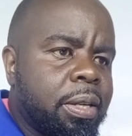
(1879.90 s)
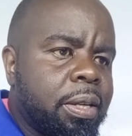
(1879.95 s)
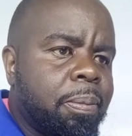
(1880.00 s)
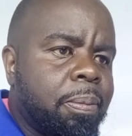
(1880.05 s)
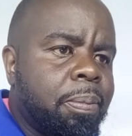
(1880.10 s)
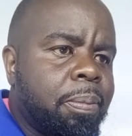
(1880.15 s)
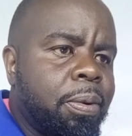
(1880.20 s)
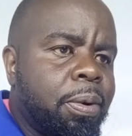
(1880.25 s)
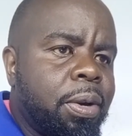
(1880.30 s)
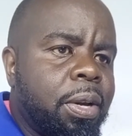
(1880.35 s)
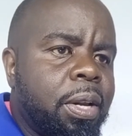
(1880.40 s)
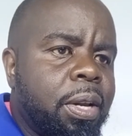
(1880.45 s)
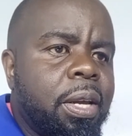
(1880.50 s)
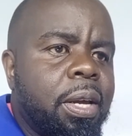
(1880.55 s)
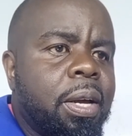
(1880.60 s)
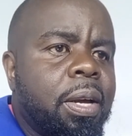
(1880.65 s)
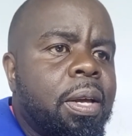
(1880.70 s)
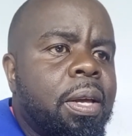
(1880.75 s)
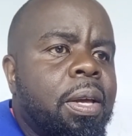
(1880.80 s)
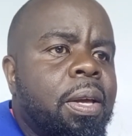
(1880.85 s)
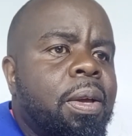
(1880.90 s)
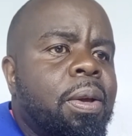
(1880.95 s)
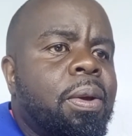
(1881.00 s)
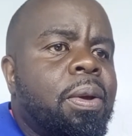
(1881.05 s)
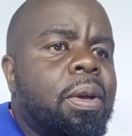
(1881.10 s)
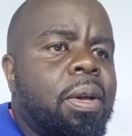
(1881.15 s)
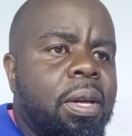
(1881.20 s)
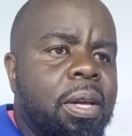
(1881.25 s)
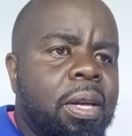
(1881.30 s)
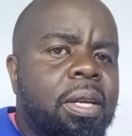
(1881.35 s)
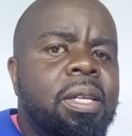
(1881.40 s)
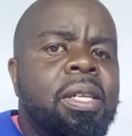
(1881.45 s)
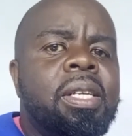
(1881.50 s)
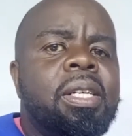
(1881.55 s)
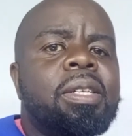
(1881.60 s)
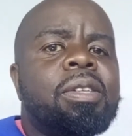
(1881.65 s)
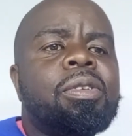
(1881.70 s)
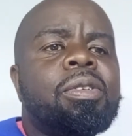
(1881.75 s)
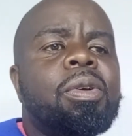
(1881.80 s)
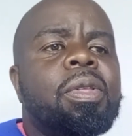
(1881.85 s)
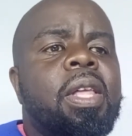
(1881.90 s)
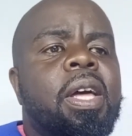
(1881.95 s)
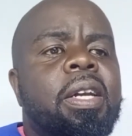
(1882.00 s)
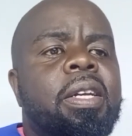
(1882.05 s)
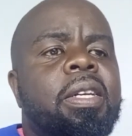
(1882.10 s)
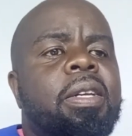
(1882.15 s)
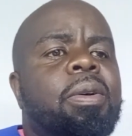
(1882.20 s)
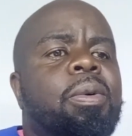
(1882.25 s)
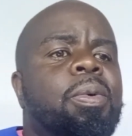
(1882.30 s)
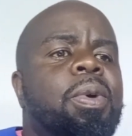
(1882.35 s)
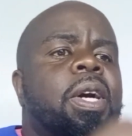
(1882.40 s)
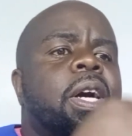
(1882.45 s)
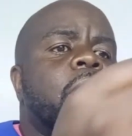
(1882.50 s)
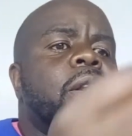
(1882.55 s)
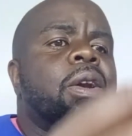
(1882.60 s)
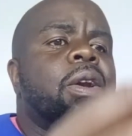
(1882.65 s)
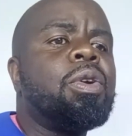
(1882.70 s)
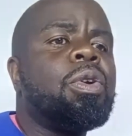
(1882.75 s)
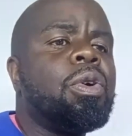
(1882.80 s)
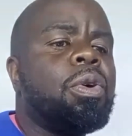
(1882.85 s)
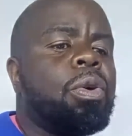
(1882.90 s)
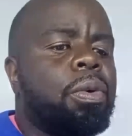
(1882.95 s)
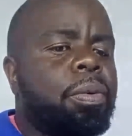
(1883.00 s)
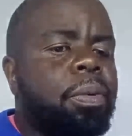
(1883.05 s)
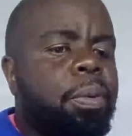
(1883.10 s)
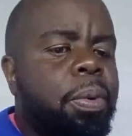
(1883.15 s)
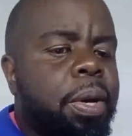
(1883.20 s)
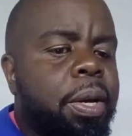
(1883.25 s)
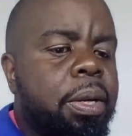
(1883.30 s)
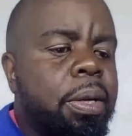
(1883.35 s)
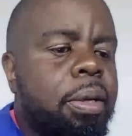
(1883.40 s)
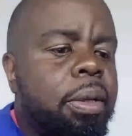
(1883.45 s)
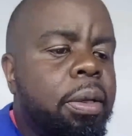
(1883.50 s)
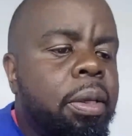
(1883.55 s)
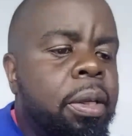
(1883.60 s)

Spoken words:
poll here, so that we can know when